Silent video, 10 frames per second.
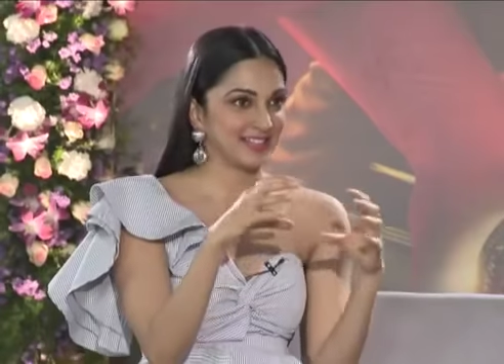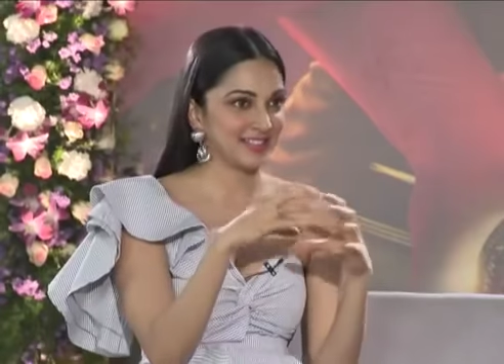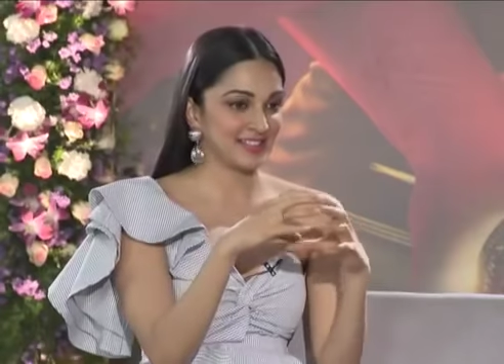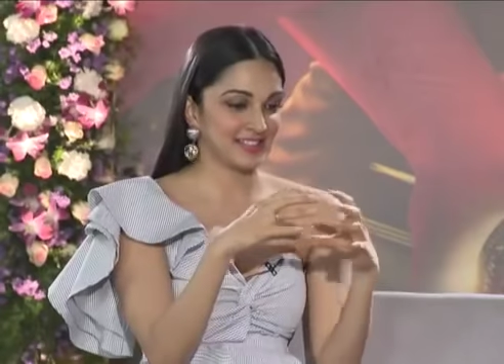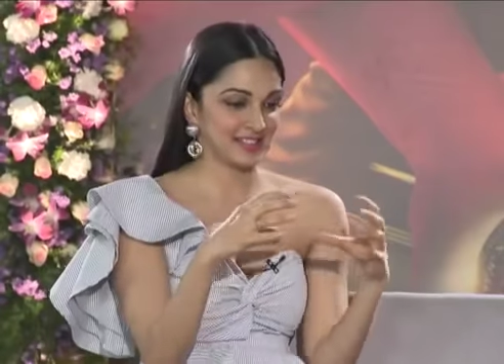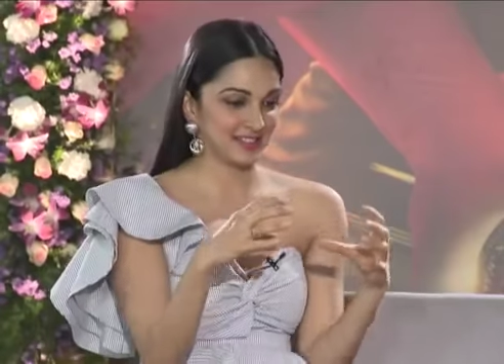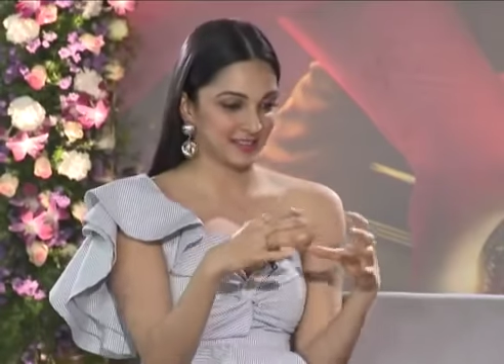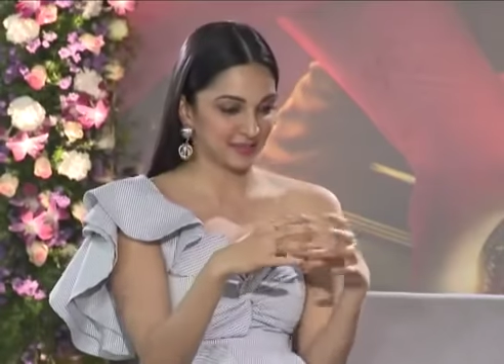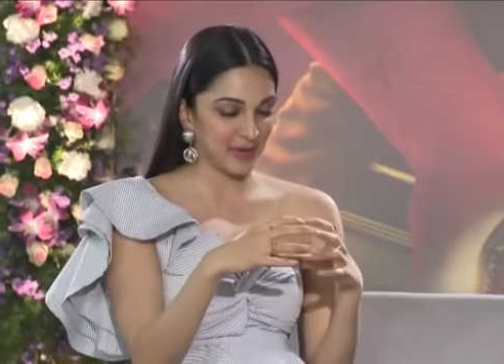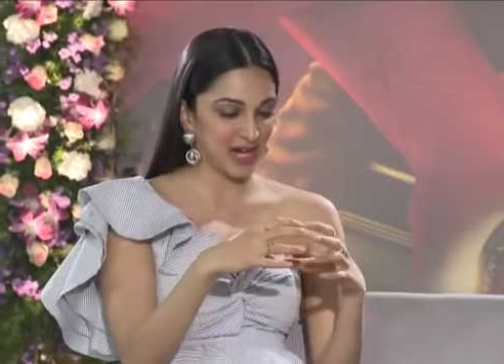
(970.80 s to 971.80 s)
The
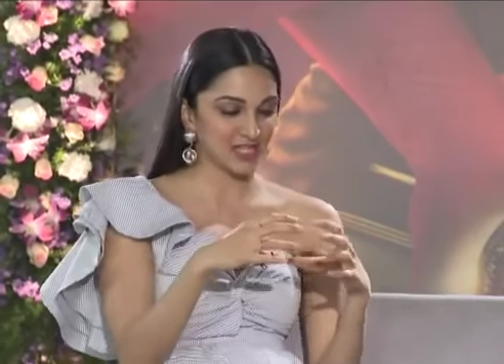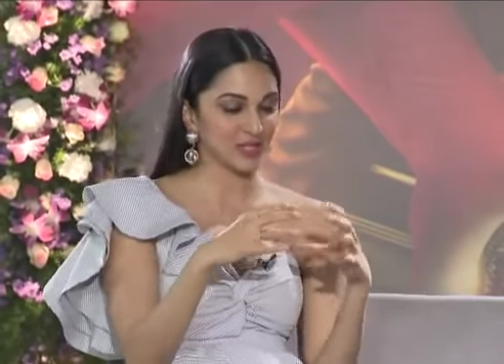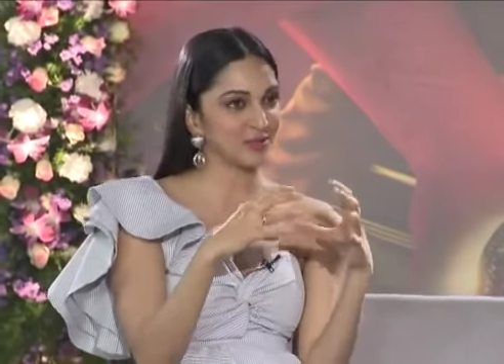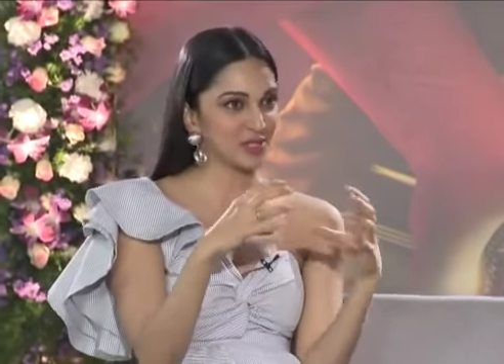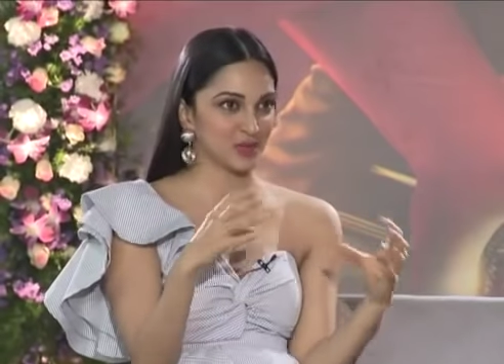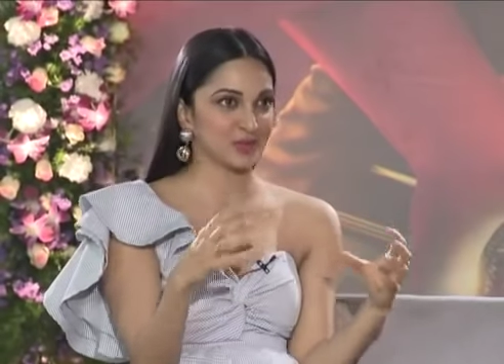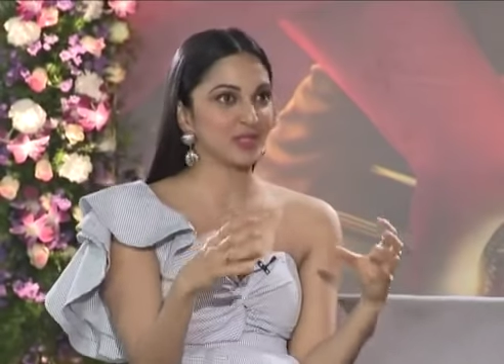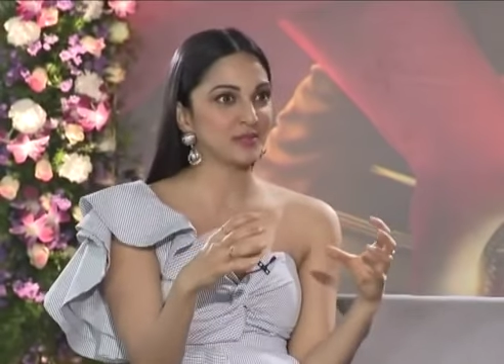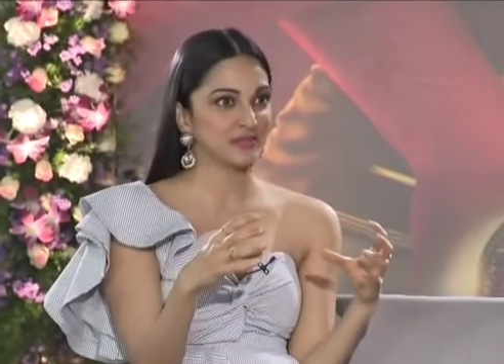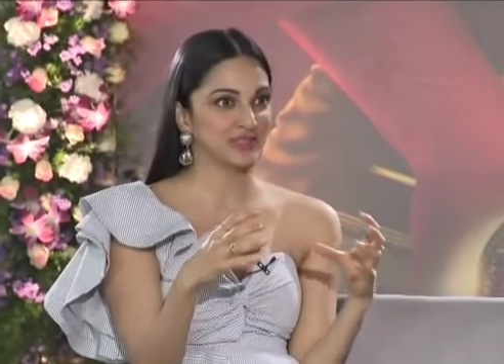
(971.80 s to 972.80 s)
master will show
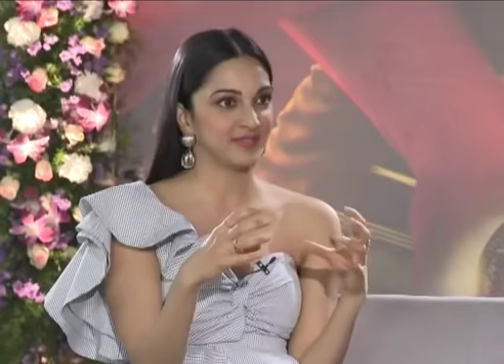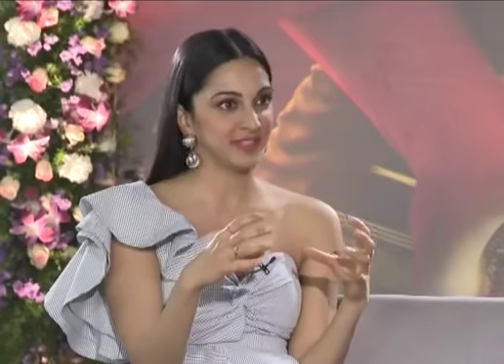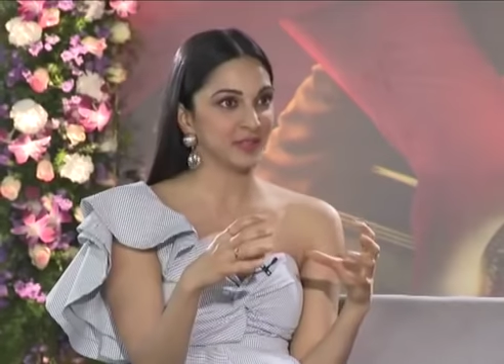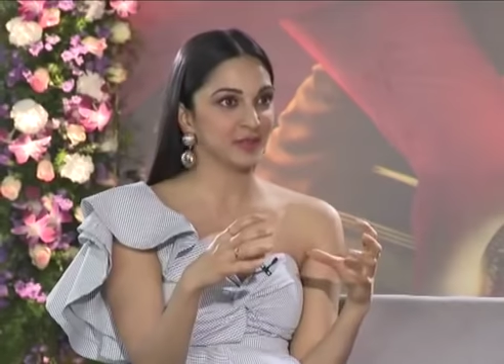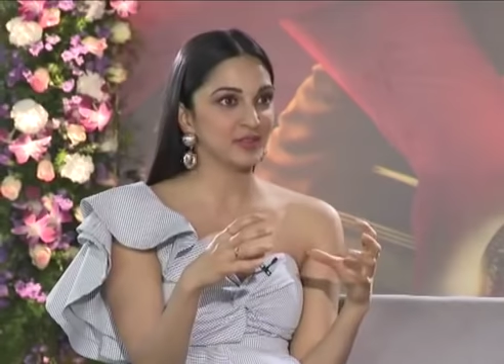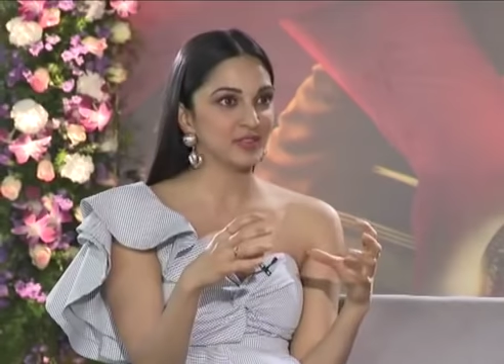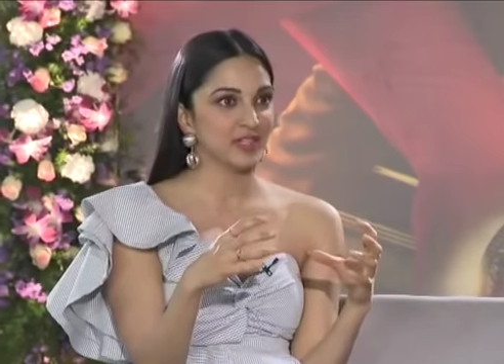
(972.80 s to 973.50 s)
him a video.